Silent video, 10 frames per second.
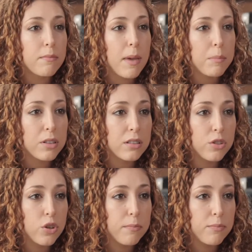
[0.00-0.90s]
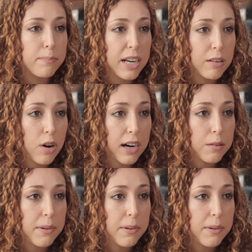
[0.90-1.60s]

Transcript: Maple care cracker.